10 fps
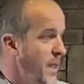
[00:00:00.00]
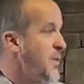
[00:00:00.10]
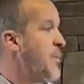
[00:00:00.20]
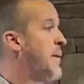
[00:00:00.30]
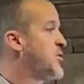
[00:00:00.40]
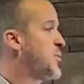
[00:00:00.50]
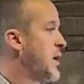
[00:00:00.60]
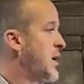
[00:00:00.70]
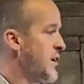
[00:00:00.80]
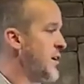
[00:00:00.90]
The Bible's
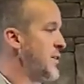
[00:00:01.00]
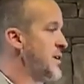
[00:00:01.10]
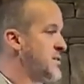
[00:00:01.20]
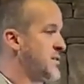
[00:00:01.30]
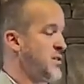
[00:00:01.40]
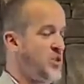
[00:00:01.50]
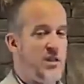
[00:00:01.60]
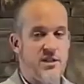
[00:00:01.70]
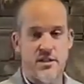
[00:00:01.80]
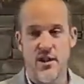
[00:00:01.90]
pretty clear on this.
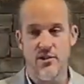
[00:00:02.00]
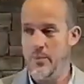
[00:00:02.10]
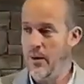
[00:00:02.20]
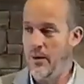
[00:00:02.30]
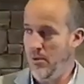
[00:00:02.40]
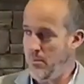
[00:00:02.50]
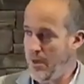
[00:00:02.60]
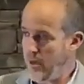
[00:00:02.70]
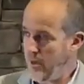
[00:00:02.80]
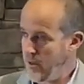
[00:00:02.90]
Jesus tells a parable
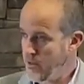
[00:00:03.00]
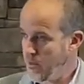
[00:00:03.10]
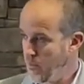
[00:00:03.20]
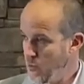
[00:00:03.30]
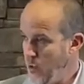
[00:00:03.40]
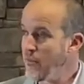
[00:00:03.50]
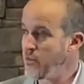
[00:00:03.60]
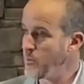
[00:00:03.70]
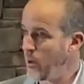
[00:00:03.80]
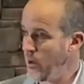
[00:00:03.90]
about it to drive
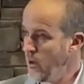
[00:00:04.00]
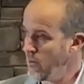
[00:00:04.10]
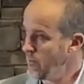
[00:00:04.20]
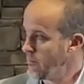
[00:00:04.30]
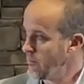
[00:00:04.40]
this point home